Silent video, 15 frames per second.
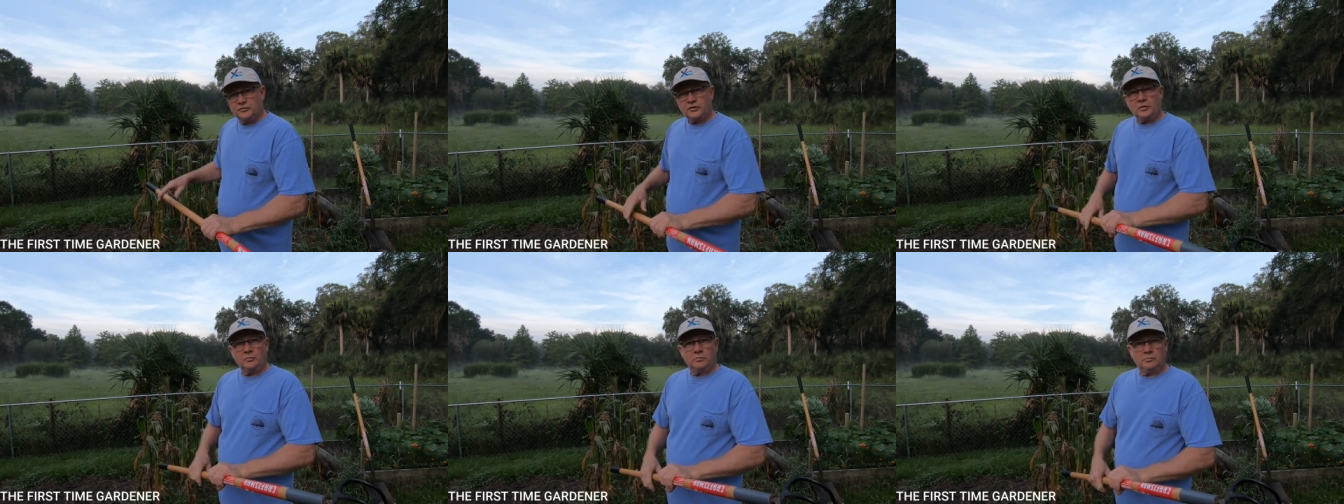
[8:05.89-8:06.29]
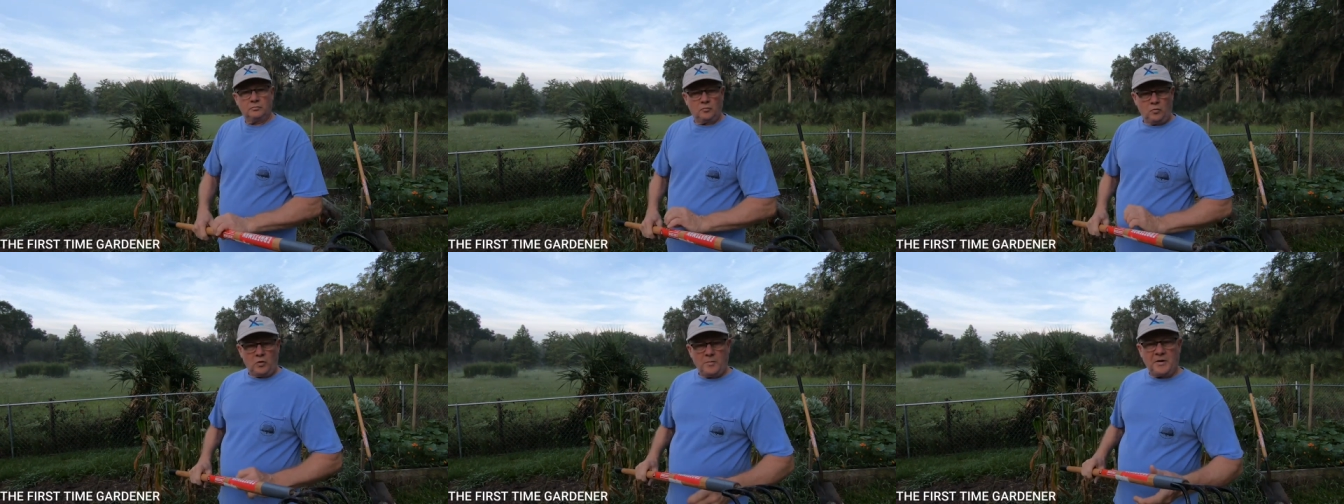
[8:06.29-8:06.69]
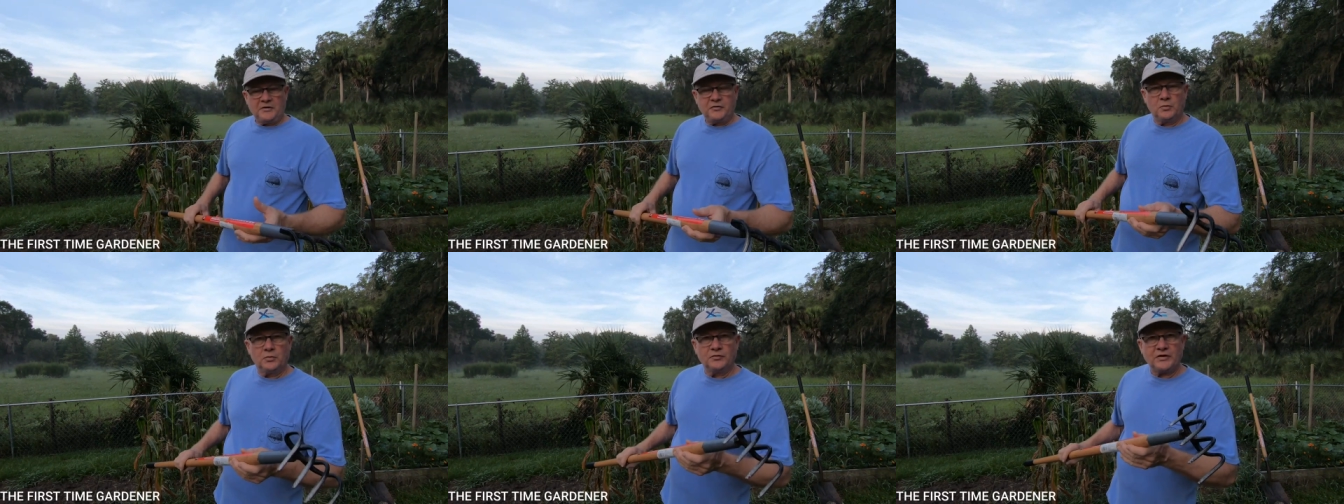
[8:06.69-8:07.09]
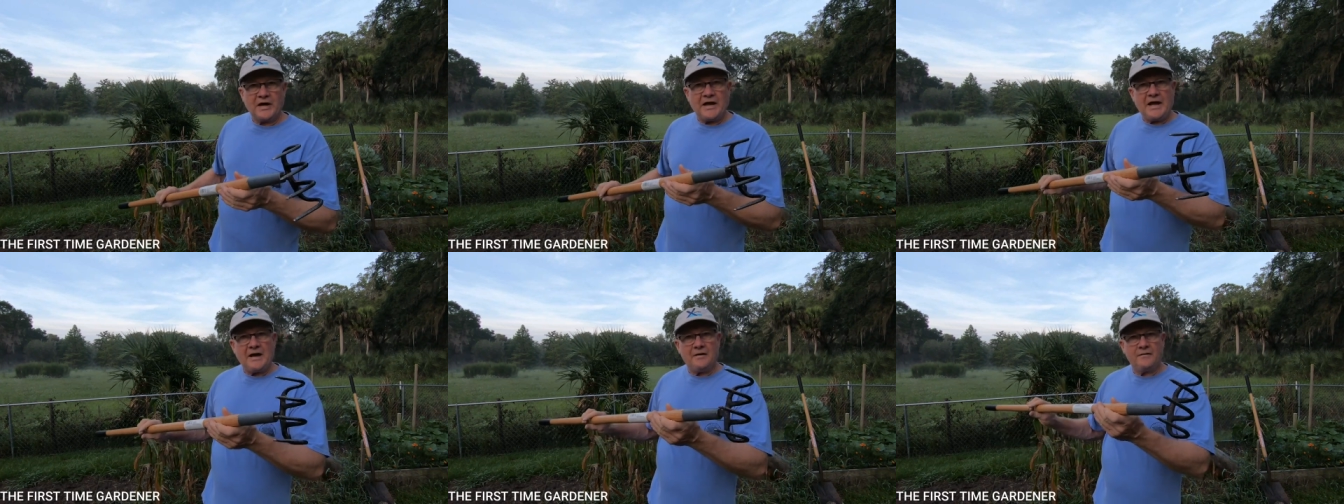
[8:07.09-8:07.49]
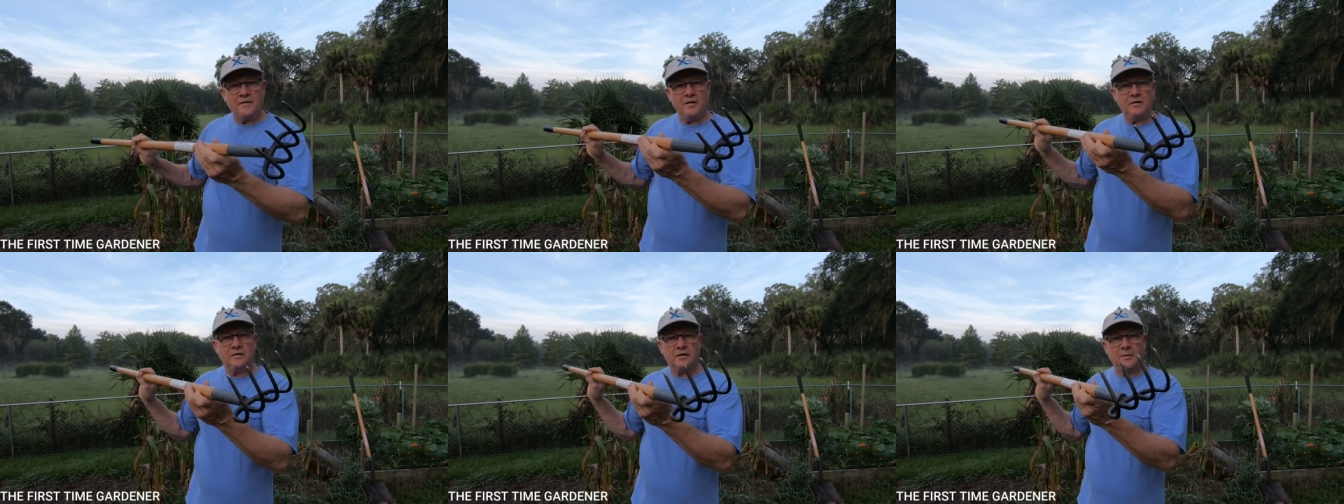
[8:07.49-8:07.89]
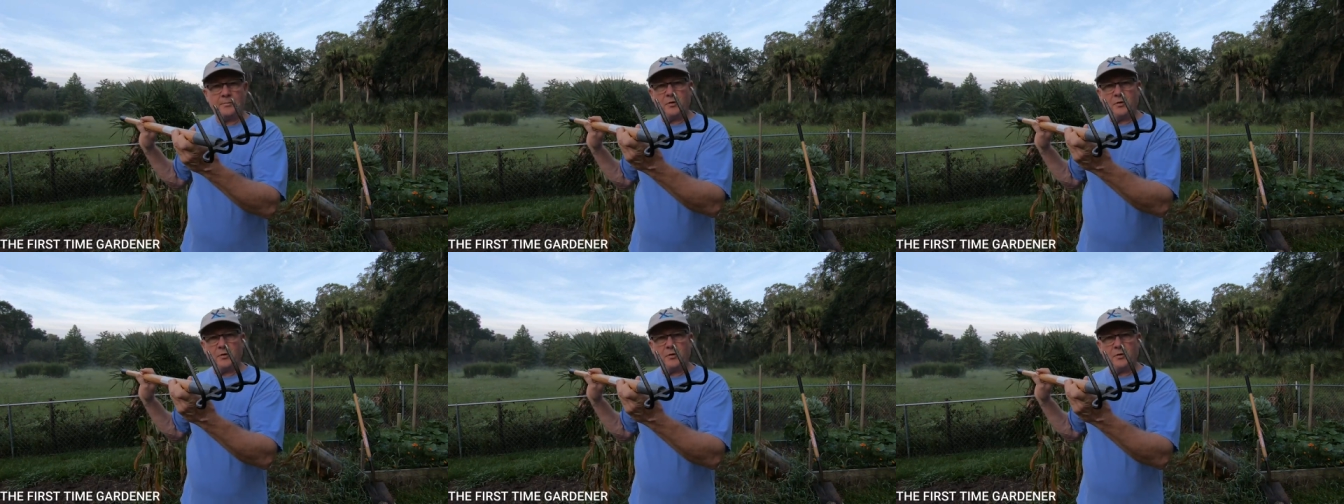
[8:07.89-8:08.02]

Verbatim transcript: so one of my tools I have I